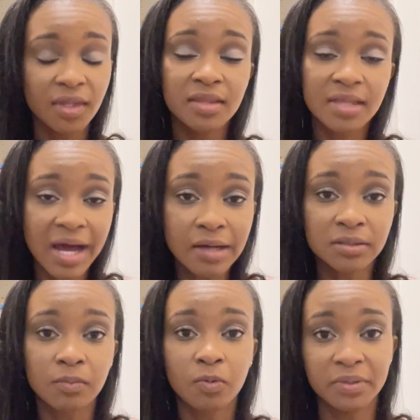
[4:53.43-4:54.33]
The
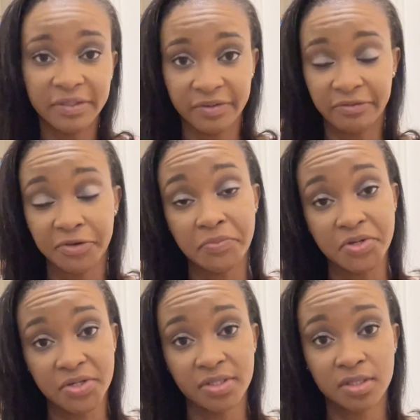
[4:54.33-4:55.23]
outcome will be different from
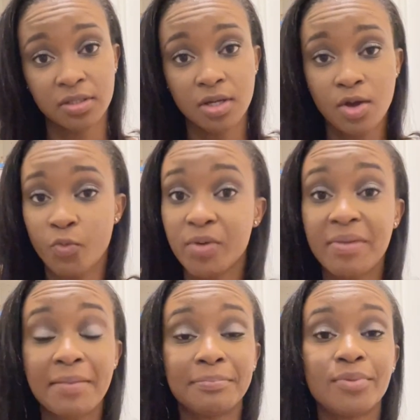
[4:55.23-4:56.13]
yours. We
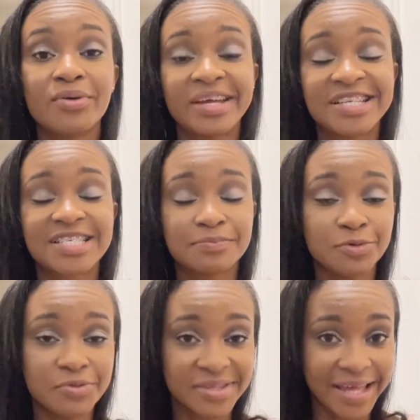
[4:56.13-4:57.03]
might both get
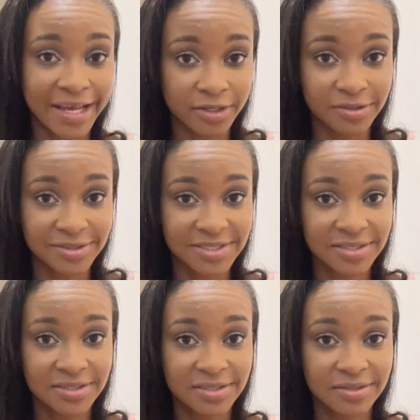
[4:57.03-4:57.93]
smooth candles.
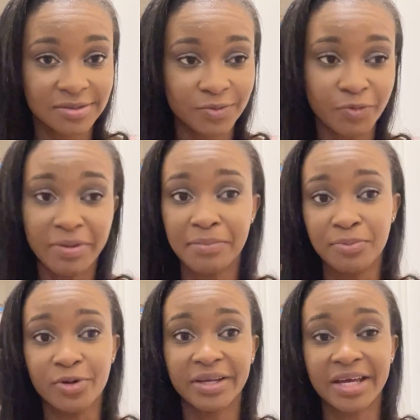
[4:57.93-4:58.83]
We might
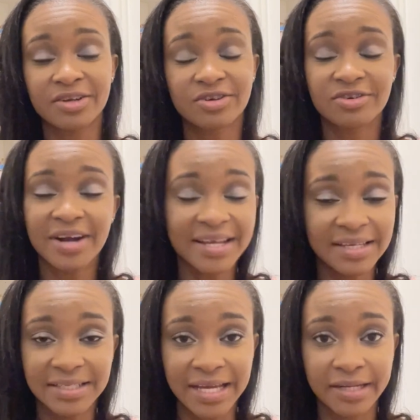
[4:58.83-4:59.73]
both get
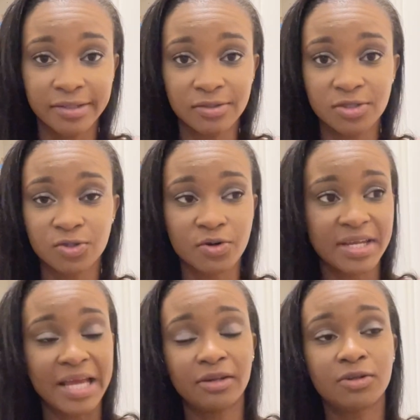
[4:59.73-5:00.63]
cracking candles or
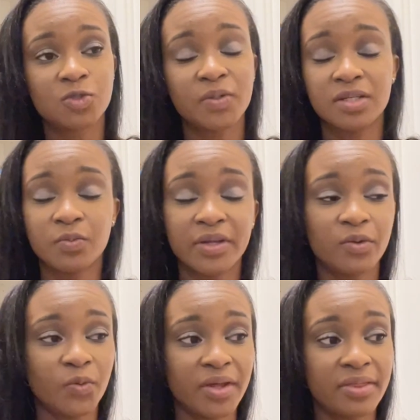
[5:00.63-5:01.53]
candles with
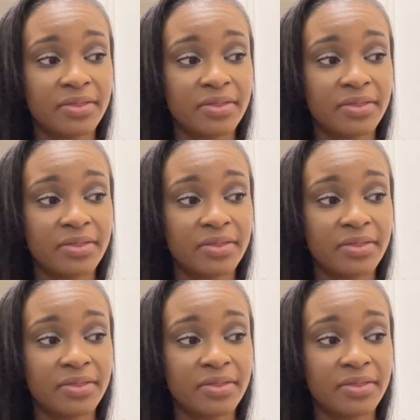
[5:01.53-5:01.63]
wet